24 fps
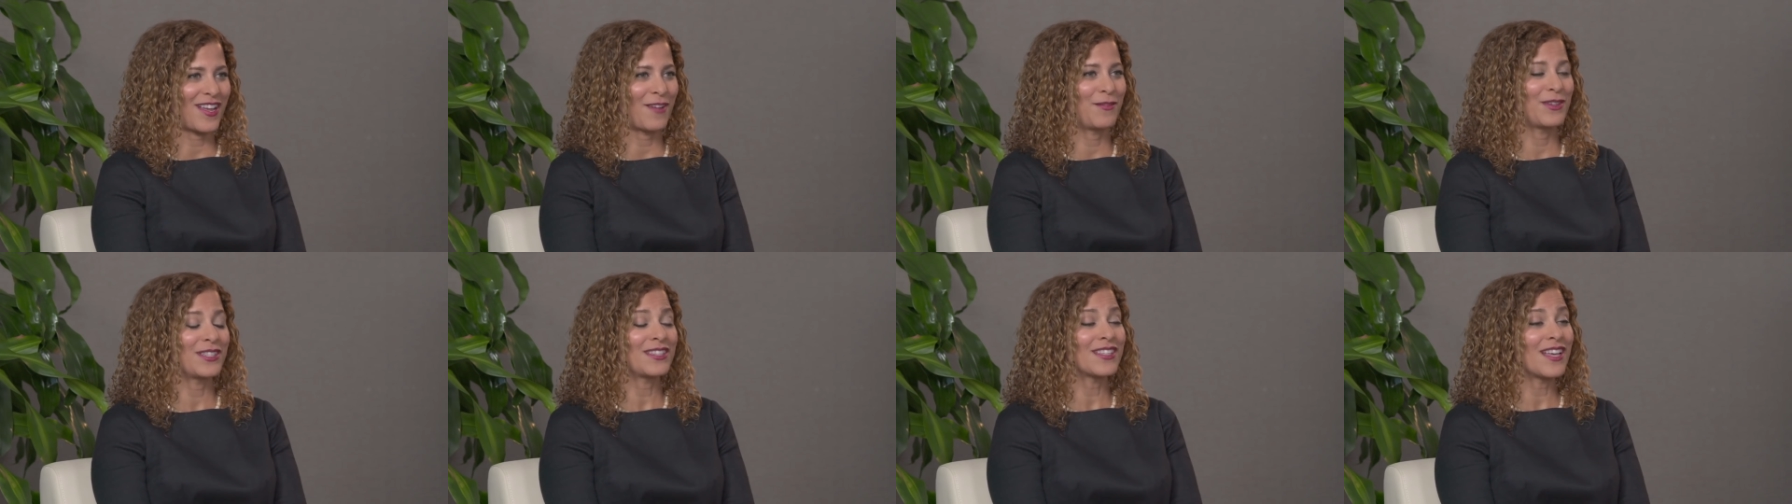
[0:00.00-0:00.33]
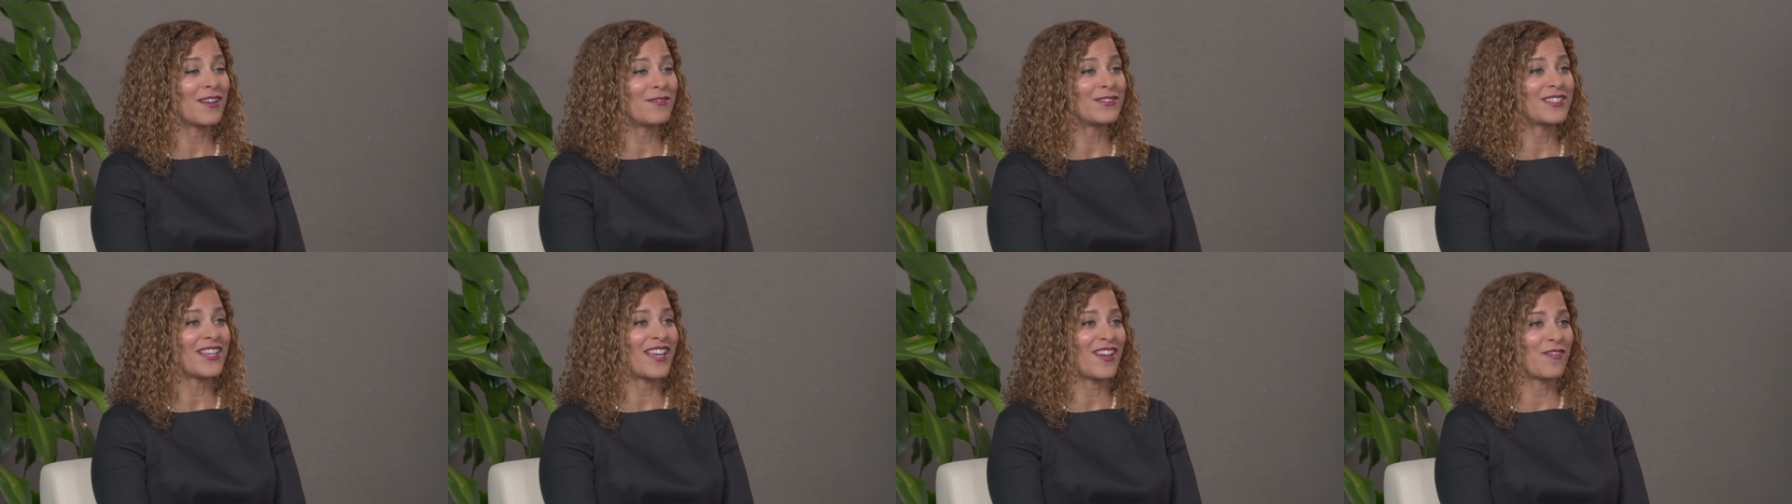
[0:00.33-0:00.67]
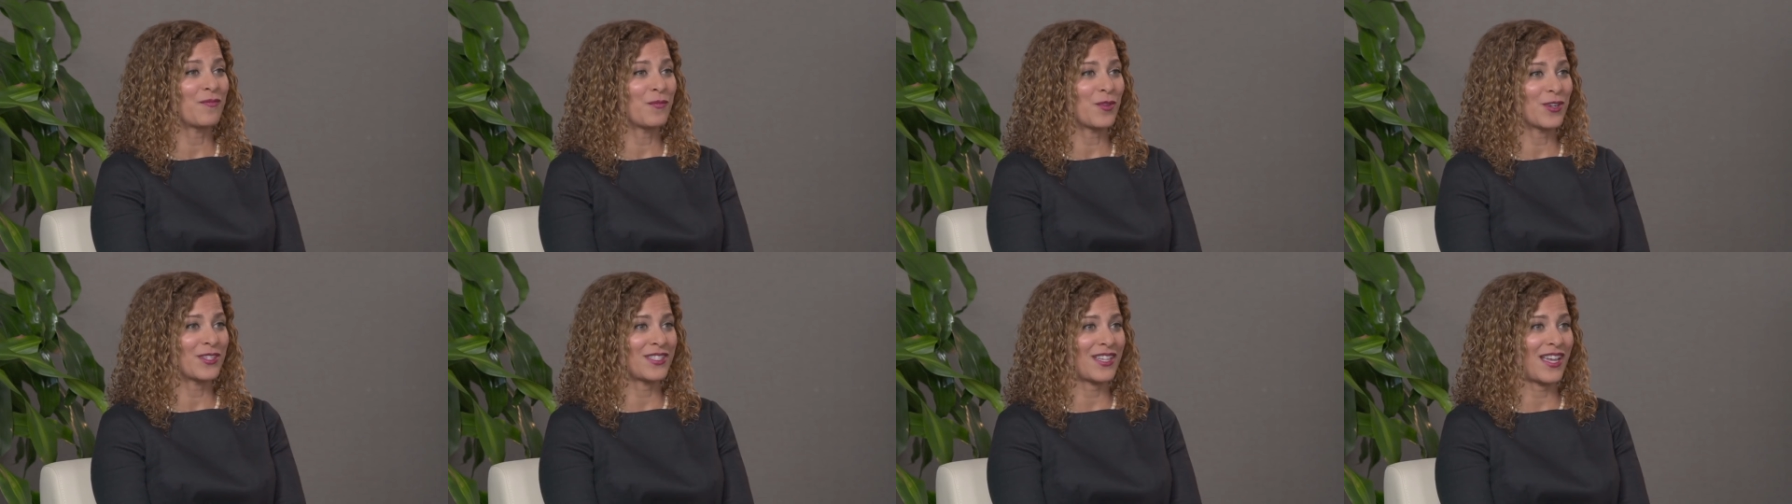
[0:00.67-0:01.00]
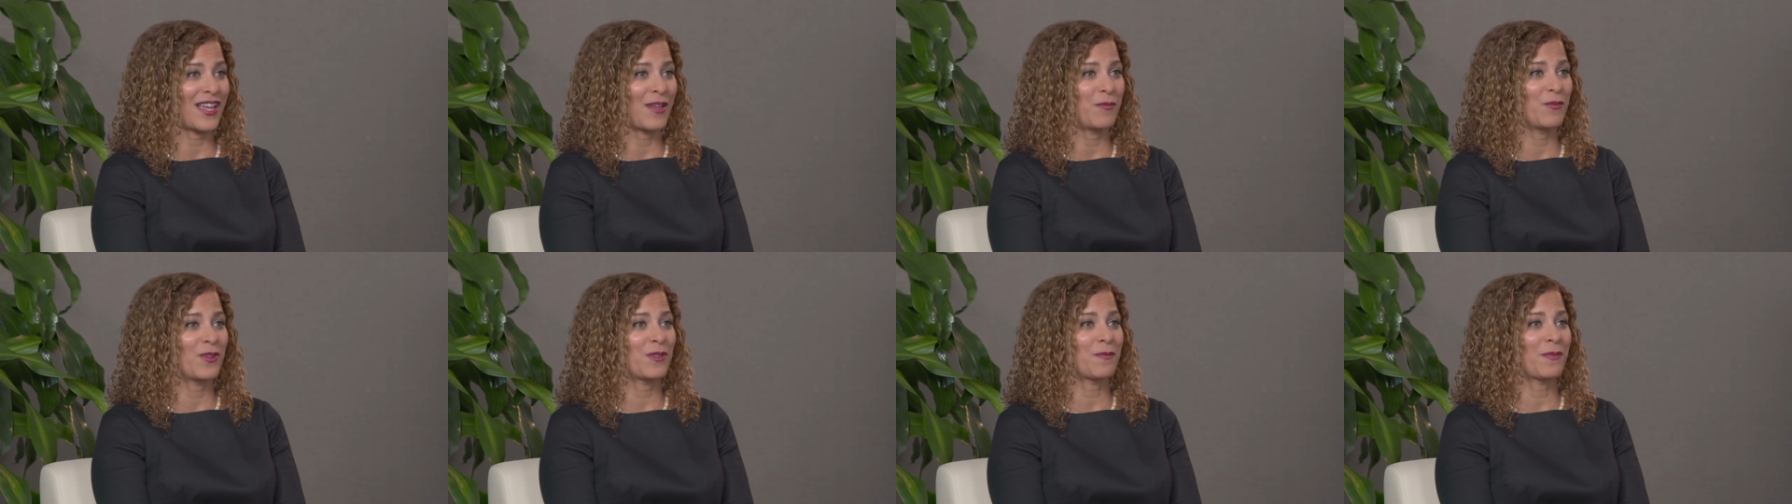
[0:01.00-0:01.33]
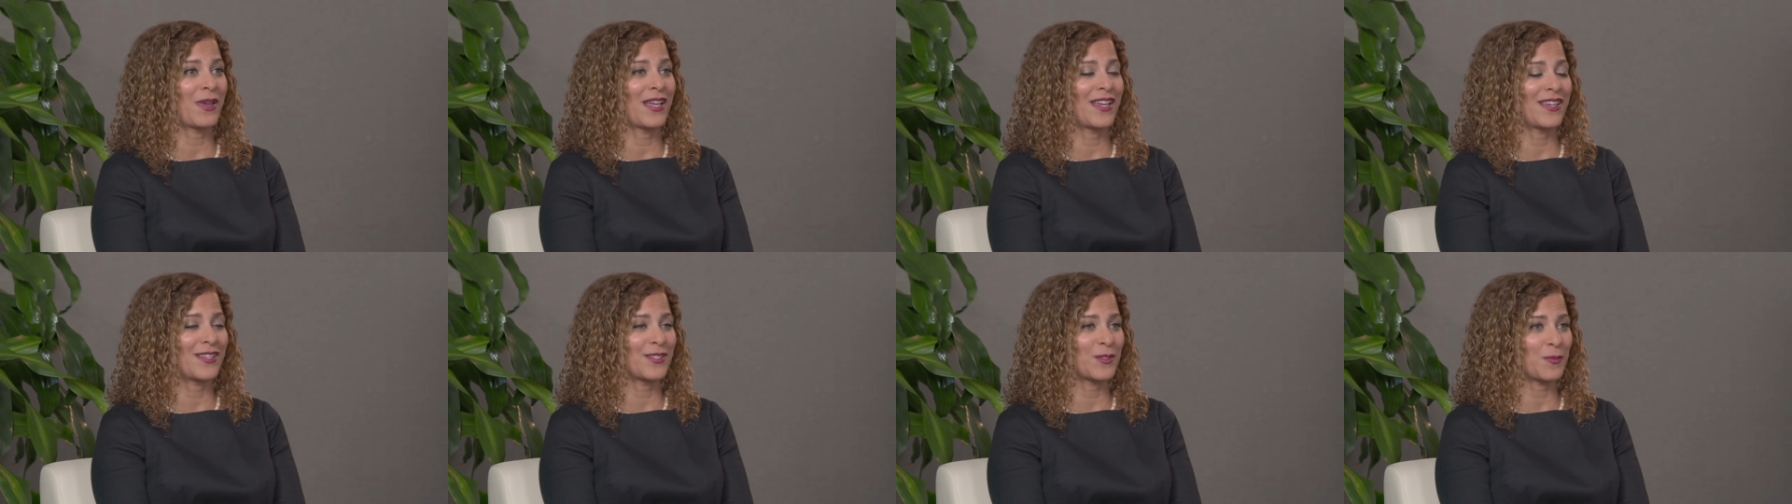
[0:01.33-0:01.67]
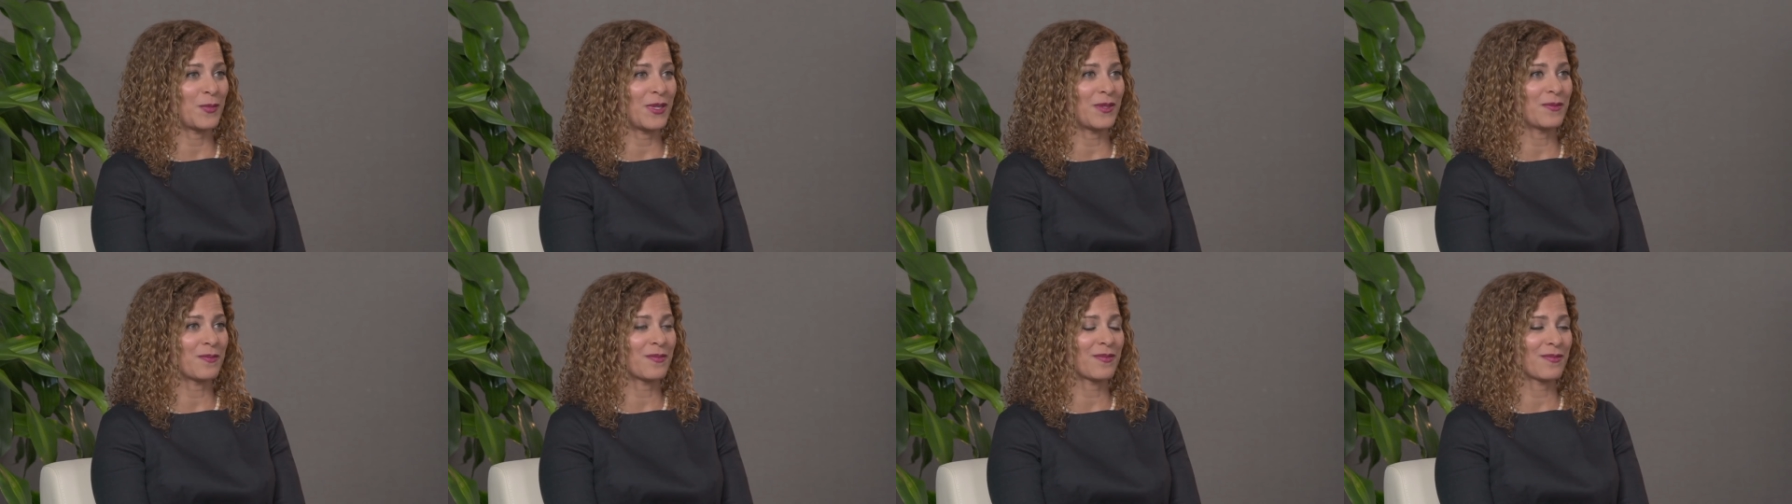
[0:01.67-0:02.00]
I would love to have more time with my
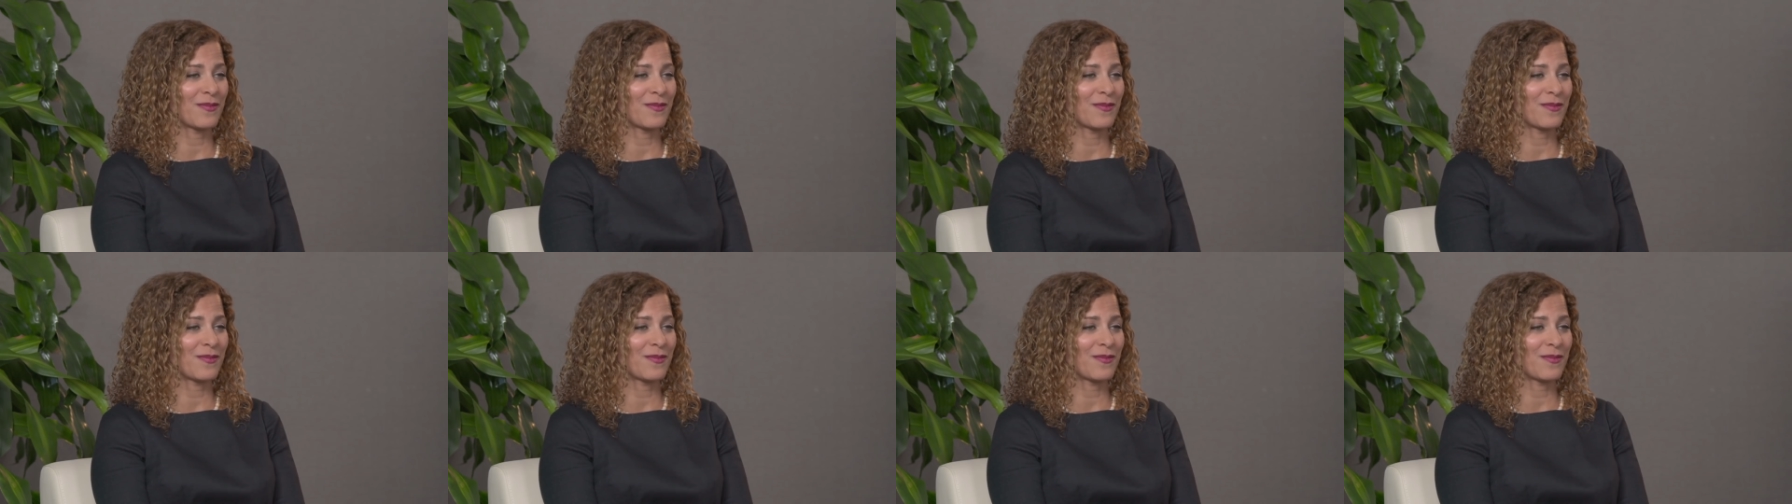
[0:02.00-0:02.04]
husband.